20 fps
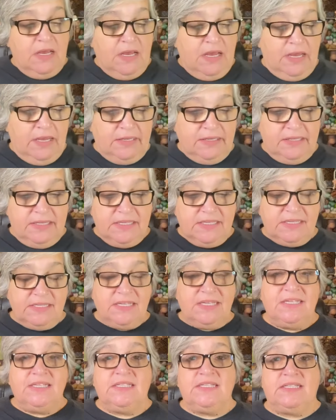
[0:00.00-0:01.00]
And this
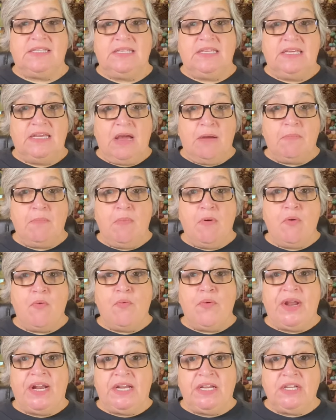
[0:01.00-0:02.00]
is the
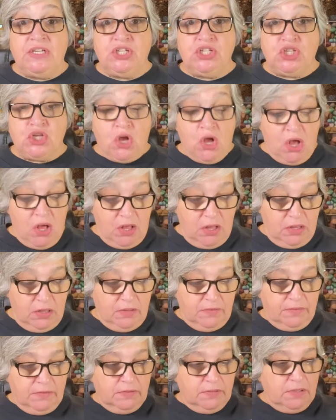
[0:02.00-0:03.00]
Marinna shawl
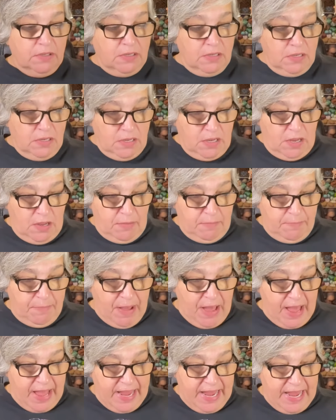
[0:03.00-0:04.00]

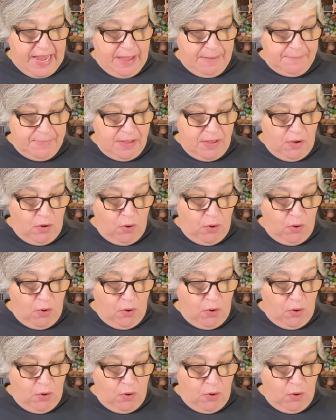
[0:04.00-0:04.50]
by Ambah